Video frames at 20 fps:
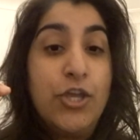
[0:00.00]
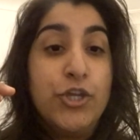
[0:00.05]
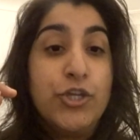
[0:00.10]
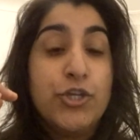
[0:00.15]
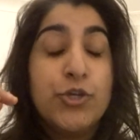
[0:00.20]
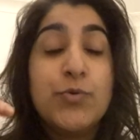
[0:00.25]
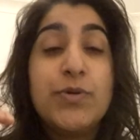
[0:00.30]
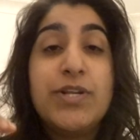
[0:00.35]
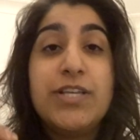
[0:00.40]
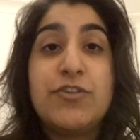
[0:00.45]

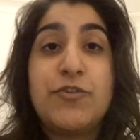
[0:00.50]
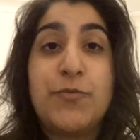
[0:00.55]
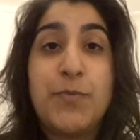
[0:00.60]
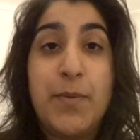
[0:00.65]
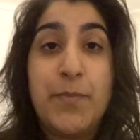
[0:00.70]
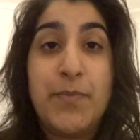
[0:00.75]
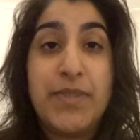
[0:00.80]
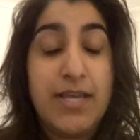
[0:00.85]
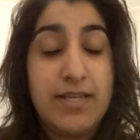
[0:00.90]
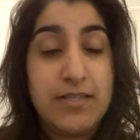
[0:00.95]
you need to
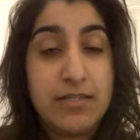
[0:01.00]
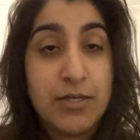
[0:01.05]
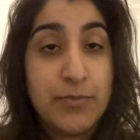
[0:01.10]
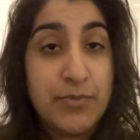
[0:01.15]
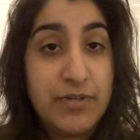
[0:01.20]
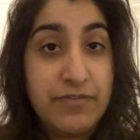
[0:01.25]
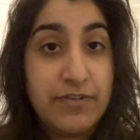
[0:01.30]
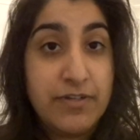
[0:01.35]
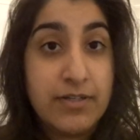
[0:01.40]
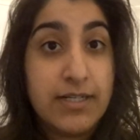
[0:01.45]
remember that it's gonna
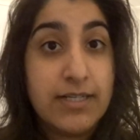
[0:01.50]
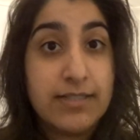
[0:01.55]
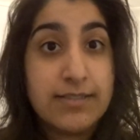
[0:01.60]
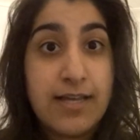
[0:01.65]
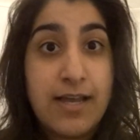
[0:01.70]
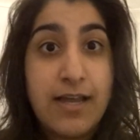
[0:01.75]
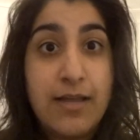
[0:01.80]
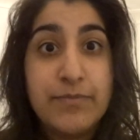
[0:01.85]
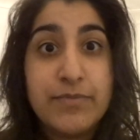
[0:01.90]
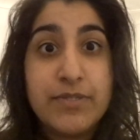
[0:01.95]
be difficult at
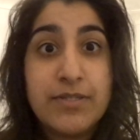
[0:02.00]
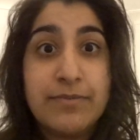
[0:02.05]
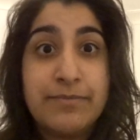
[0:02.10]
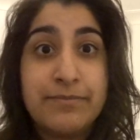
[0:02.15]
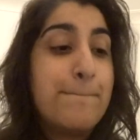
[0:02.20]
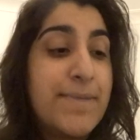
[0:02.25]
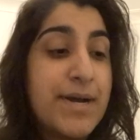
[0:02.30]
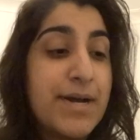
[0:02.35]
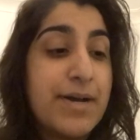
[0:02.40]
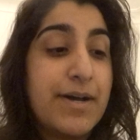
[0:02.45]
times.
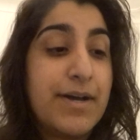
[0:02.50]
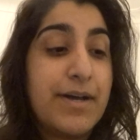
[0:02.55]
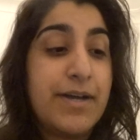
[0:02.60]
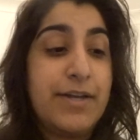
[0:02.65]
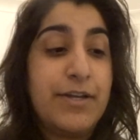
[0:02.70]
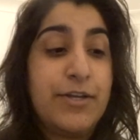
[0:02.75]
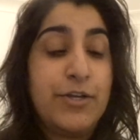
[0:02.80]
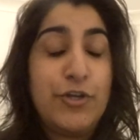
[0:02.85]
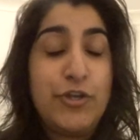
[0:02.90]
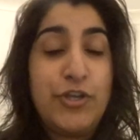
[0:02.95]
But
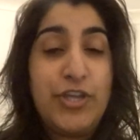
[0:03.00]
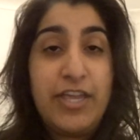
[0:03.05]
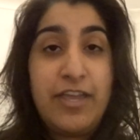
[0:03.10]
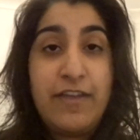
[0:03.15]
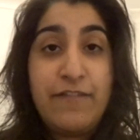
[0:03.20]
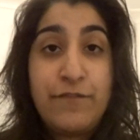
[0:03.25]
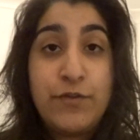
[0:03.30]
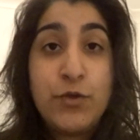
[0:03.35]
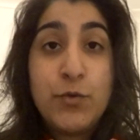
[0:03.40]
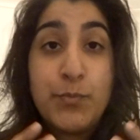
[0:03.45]

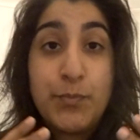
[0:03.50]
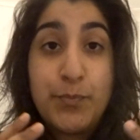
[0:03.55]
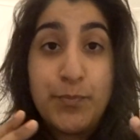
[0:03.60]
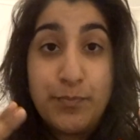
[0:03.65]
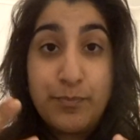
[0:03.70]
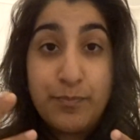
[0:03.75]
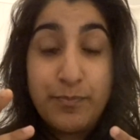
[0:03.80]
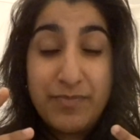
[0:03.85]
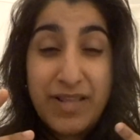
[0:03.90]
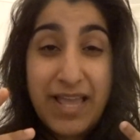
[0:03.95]
if you
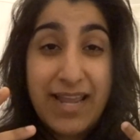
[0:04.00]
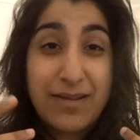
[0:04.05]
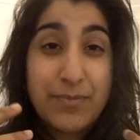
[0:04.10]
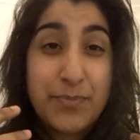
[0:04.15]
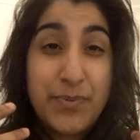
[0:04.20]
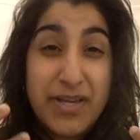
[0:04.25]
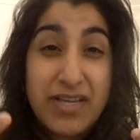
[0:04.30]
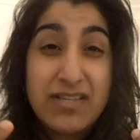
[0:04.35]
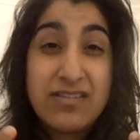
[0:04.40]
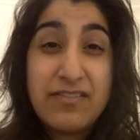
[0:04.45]

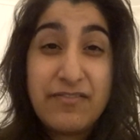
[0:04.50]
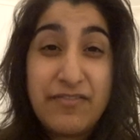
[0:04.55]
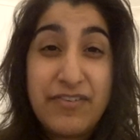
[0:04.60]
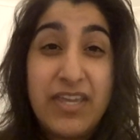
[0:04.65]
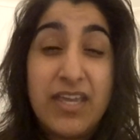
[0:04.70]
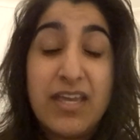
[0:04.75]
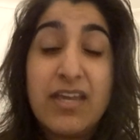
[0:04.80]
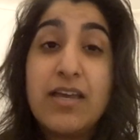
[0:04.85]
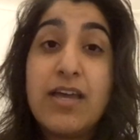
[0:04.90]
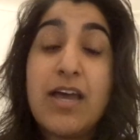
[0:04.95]
like
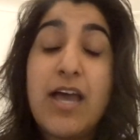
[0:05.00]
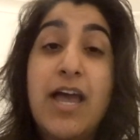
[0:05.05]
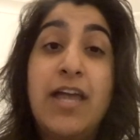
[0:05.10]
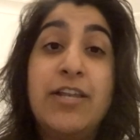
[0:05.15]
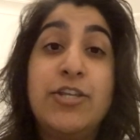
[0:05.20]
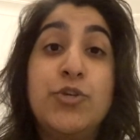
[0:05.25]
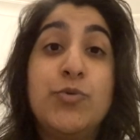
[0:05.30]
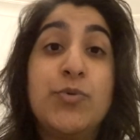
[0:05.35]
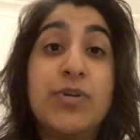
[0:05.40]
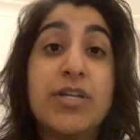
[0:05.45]
persevere
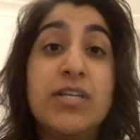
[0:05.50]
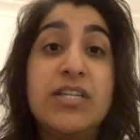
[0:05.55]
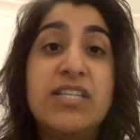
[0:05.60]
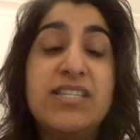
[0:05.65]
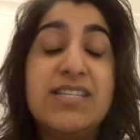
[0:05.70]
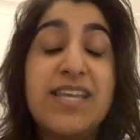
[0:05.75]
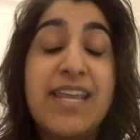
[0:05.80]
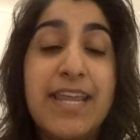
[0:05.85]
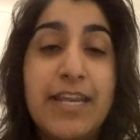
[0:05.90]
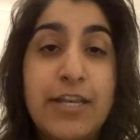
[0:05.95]
and you
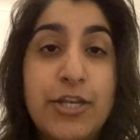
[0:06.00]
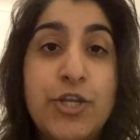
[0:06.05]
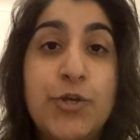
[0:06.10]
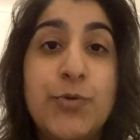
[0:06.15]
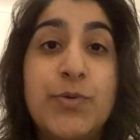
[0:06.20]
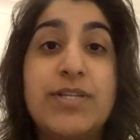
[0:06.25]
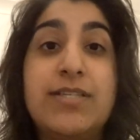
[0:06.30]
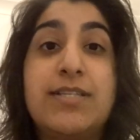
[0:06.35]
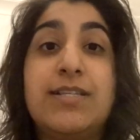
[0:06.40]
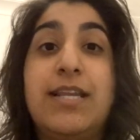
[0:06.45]

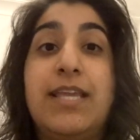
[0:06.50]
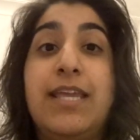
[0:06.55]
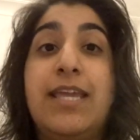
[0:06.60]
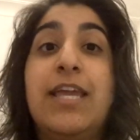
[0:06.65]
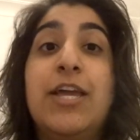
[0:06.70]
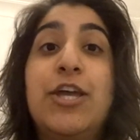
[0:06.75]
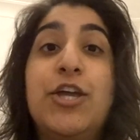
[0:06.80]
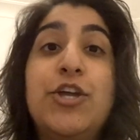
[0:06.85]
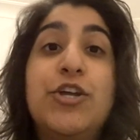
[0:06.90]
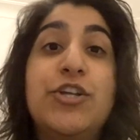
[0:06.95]

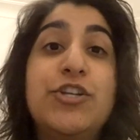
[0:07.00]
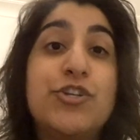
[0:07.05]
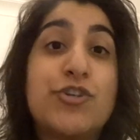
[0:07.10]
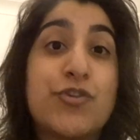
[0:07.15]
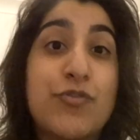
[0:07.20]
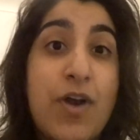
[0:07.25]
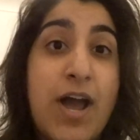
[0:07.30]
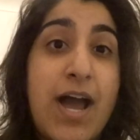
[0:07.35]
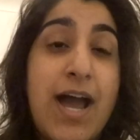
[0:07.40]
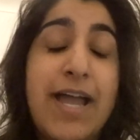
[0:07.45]
continuously
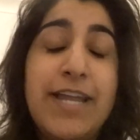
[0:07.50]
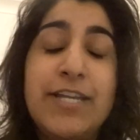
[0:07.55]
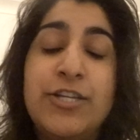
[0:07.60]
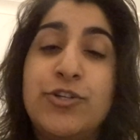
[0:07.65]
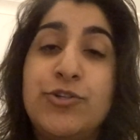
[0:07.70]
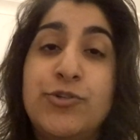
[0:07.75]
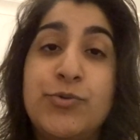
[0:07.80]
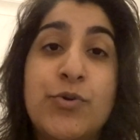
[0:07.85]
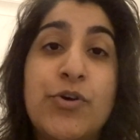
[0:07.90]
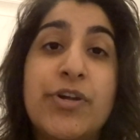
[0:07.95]
try and
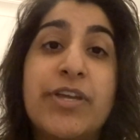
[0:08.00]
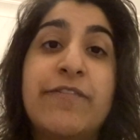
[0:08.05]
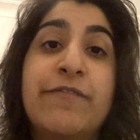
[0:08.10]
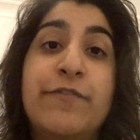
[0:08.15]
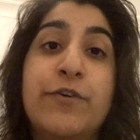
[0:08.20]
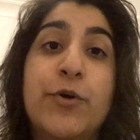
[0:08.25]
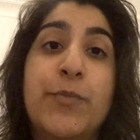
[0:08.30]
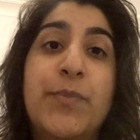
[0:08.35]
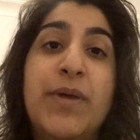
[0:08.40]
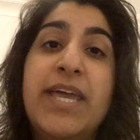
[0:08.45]
you do not
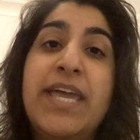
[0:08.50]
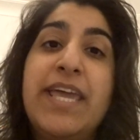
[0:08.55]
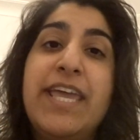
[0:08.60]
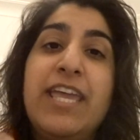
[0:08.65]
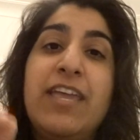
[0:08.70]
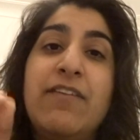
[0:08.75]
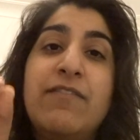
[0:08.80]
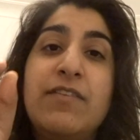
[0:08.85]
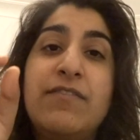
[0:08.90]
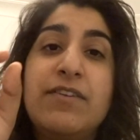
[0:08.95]
give up
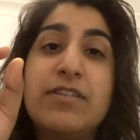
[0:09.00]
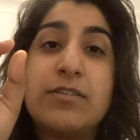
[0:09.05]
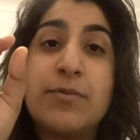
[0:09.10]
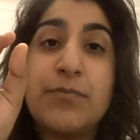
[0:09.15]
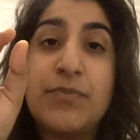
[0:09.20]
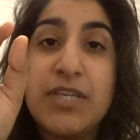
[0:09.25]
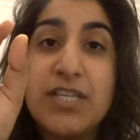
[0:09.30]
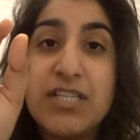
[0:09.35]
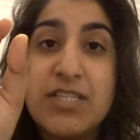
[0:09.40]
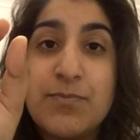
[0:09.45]
even if it's
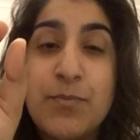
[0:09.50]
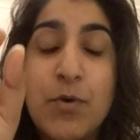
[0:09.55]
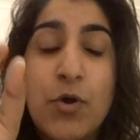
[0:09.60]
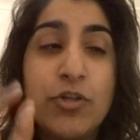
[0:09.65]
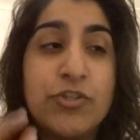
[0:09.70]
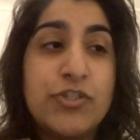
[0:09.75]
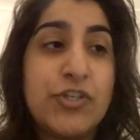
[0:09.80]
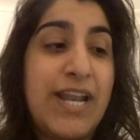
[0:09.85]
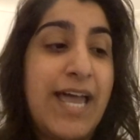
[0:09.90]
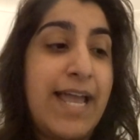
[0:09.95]
something
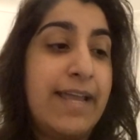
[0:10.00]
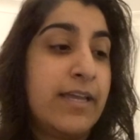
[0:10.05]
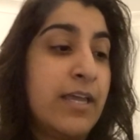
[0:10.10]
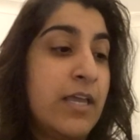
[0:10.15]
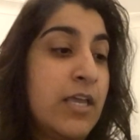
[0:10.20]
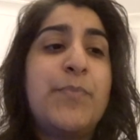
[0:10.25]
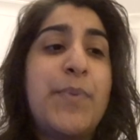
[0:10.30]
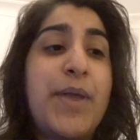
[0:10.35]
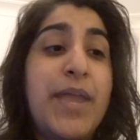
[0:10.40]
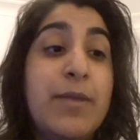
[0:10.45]
small so
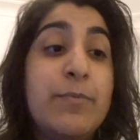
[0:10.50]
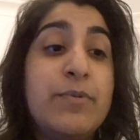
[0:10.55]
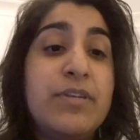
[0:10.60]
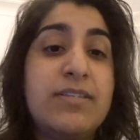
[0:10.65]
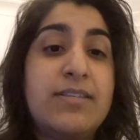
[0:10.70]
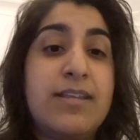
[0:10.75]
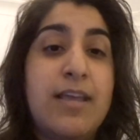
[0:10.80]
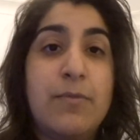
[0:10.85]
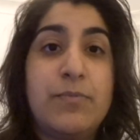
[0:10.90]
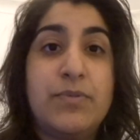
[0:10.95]
like baby
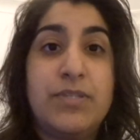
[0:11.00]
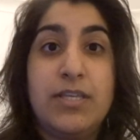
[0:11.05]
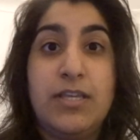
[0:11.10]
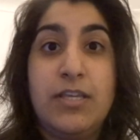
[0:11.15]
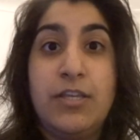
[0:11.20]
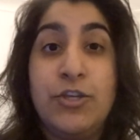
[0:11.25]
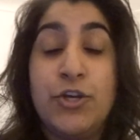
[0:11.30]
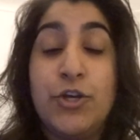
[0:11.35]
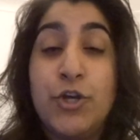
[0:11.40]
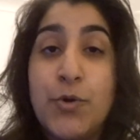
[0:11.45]
steps
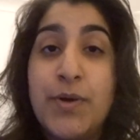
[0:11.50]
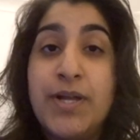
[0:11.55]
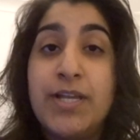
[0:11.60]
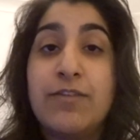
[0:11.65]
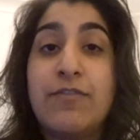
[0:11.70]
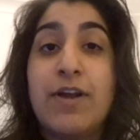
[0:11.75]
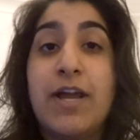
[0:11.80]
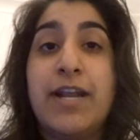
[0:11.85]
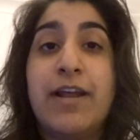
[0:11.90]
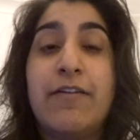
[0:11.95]
you're going
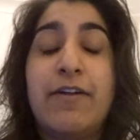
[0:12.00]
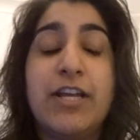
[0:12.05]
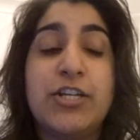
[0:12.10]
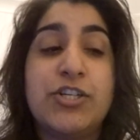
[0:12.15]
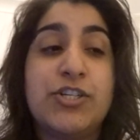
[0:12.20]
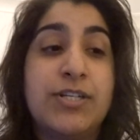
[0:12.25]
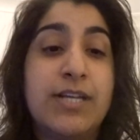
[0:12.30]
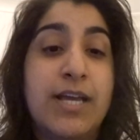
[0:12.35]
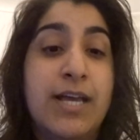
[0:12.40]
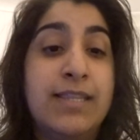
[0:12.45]
in the right
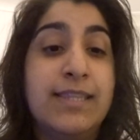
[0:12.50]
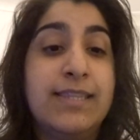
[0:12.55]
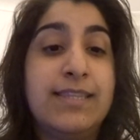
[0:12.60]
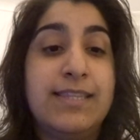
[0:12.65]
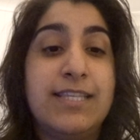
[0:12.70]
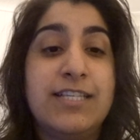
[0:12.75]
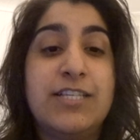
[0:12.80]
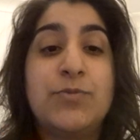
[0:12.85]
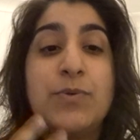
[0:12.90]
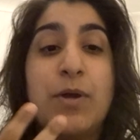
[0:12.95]
direction
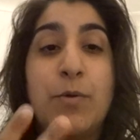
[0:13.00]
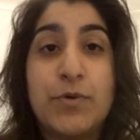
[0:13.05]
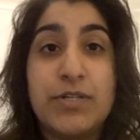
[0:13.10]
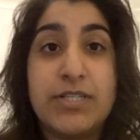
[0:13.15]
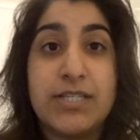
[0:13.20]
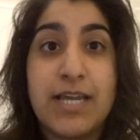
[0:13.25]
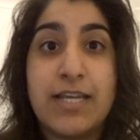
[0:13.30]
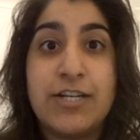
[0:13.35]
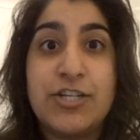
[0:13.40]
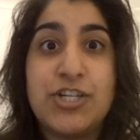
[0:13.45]
and this is what I
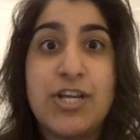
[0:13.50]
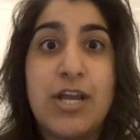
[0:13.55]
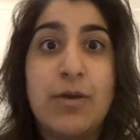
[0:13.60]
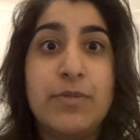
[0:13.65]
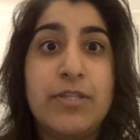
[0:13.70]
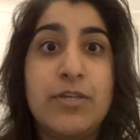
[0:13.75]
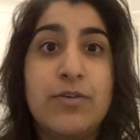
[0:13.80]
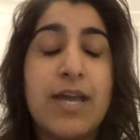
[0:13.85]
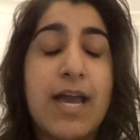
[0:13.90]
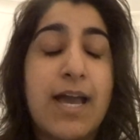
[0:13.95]
wanted to kind of share
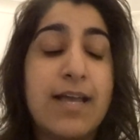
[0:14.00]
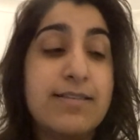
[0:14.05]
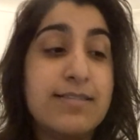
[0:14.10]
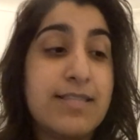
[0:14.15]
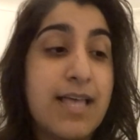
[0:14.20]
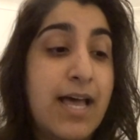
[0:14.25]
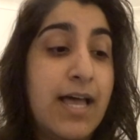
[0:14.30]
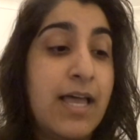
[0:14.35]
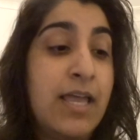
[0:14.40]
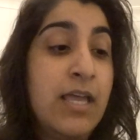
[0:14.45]
with you guys
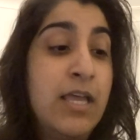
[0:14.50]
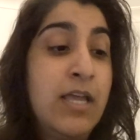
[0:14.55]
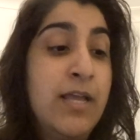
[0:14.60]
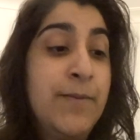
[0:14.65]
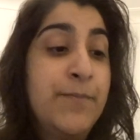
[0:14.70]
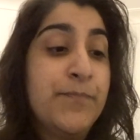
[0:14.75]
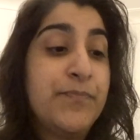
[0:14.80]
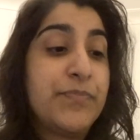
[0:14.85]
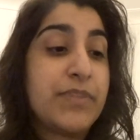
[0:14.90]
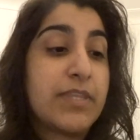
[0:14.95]
that
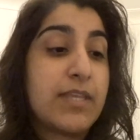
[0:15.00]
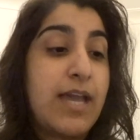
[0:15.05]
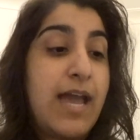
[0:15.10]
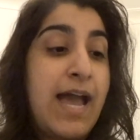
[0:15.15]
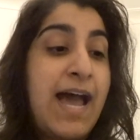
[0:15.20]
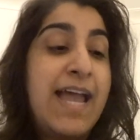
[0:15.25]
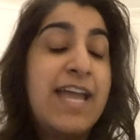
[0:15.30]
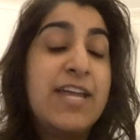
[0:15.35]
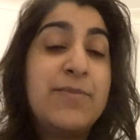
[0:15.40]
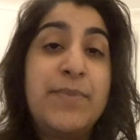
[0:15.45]

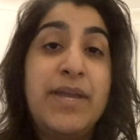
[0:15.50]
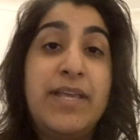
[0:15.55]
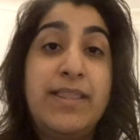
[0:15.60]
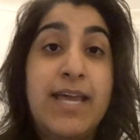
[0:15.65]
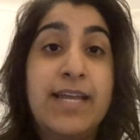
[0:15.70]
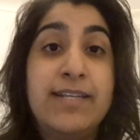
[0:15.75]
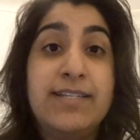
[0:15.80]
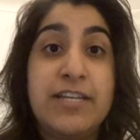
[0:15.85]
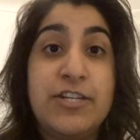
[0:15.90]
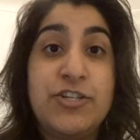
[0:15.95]
I had made
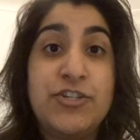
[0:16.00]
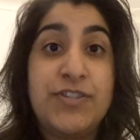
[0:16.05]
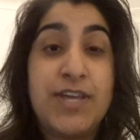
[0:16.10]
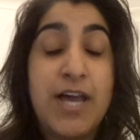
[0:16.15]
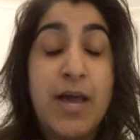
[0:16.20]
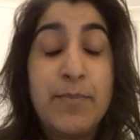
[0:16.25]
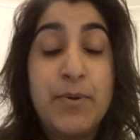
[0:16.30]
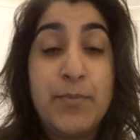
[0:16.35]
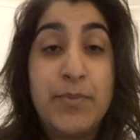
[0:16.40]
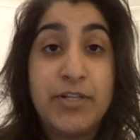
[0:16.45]
that intention
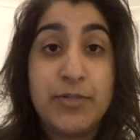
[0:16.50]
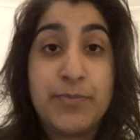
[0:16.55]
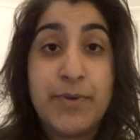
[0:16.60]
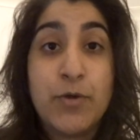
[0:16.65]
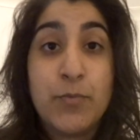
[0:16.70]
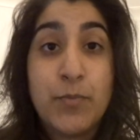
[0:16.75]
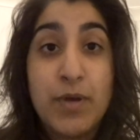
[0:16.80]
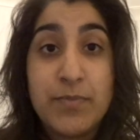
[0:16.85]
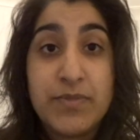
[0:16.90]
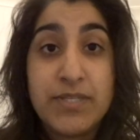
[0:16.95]
that I'm going to build my
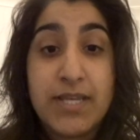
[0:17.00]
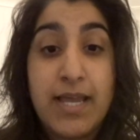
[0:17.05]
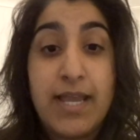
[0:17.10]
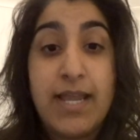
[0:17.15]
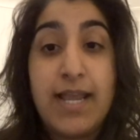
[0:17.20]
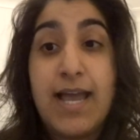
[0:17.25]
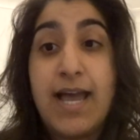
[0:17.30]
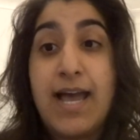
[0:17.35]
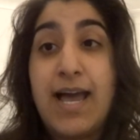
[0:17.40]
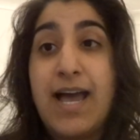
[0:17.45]
own
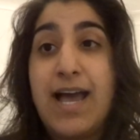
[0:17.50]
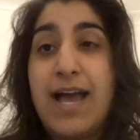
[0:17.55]
website.